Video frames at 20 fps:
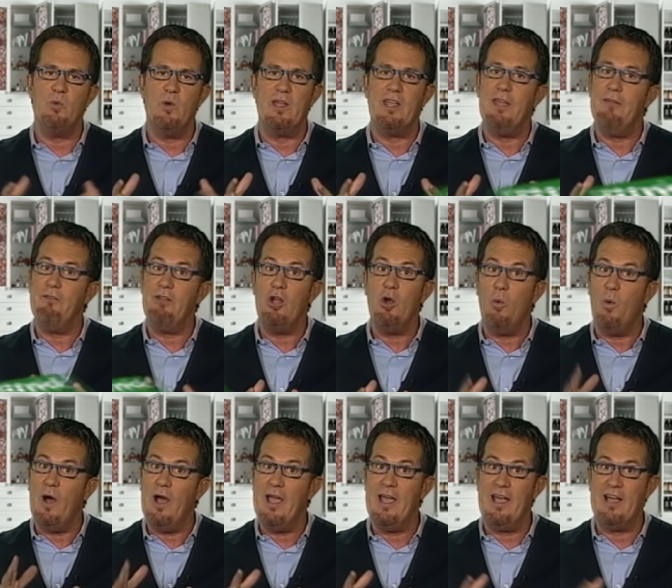We're giving
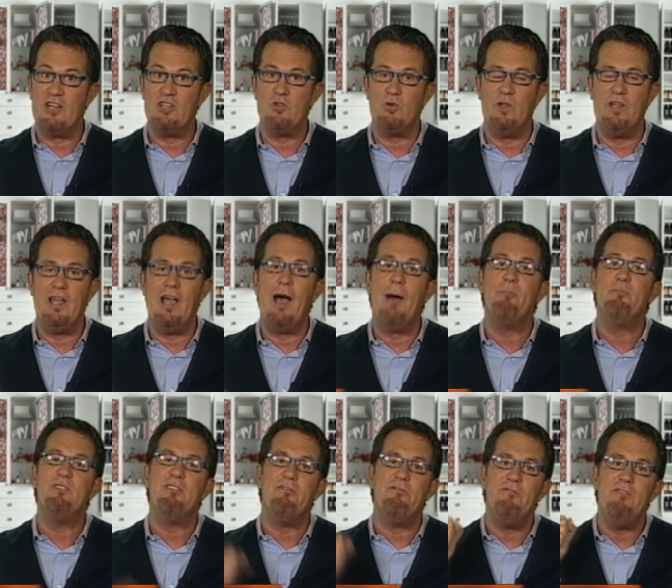away actually
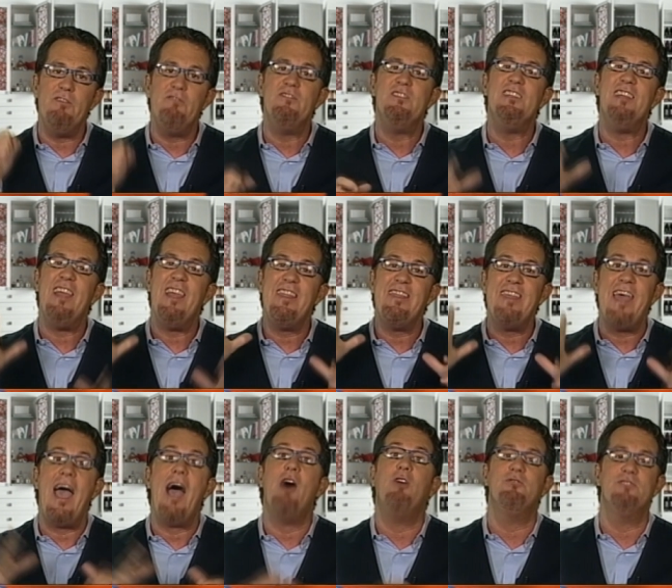up to
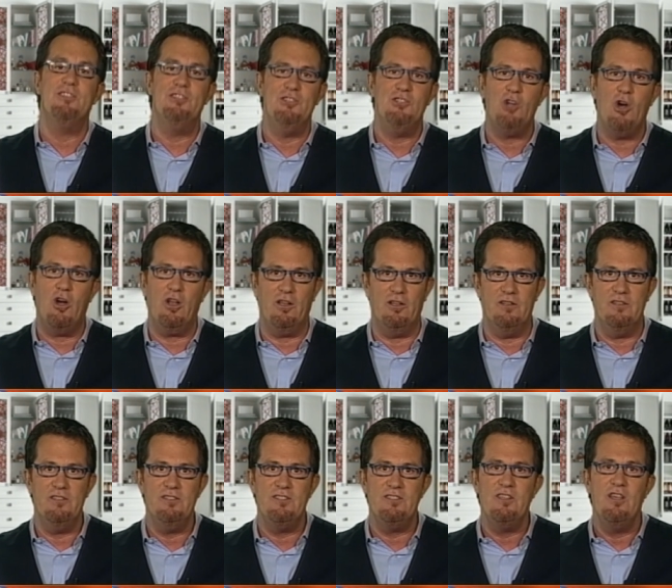
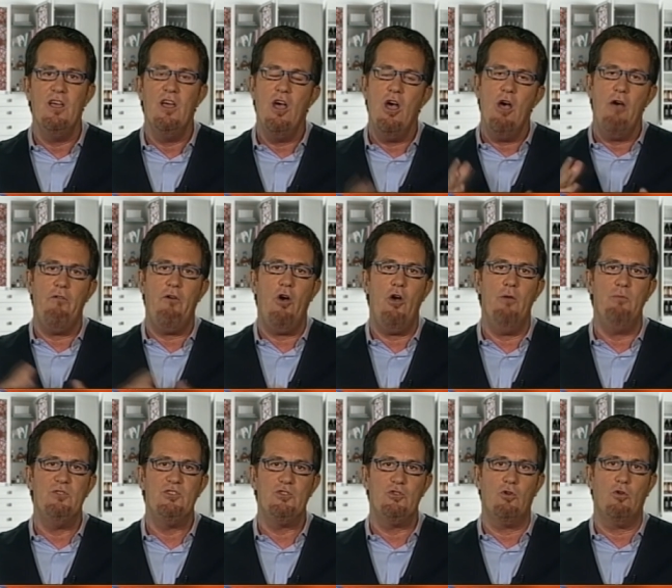$50,000 of home
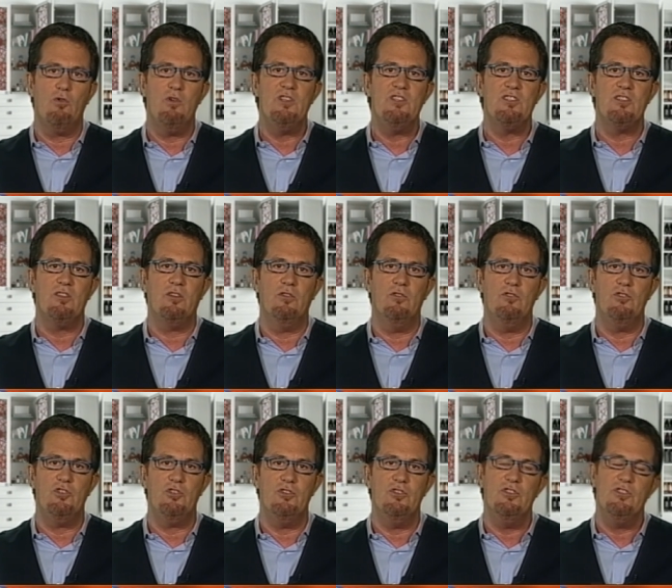storage
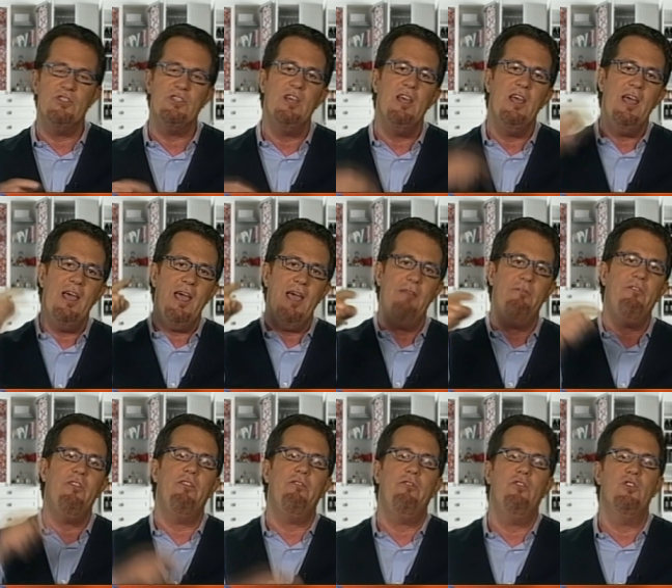solutions and
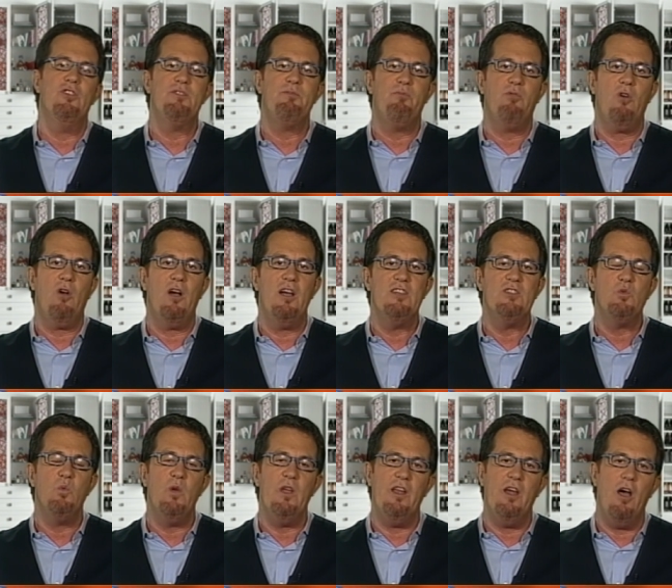for the first prize
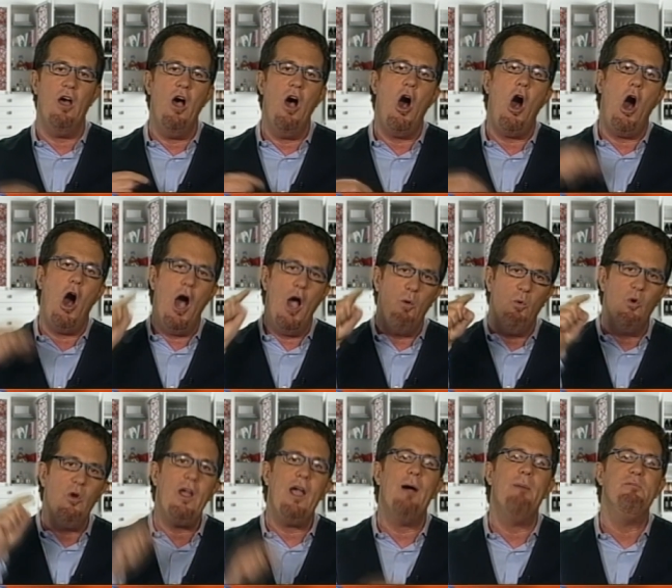winner I will
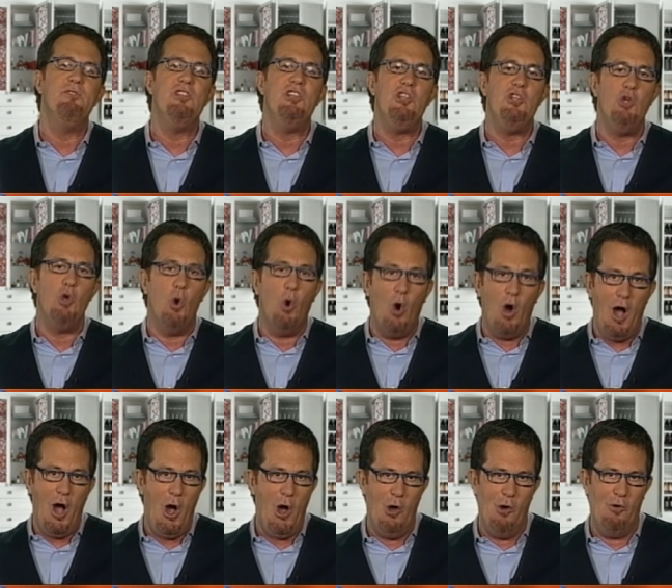come to your
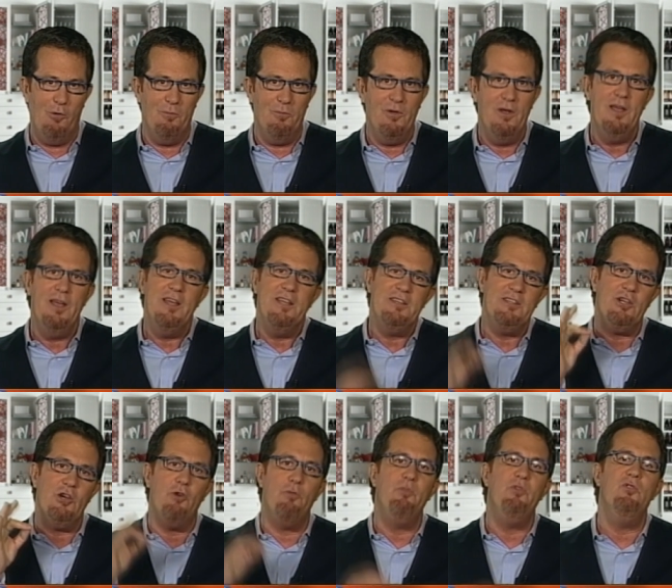home to
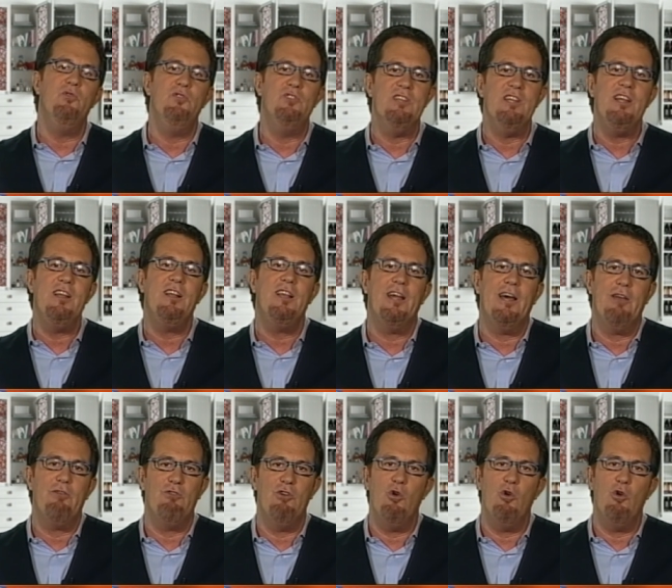help you declutter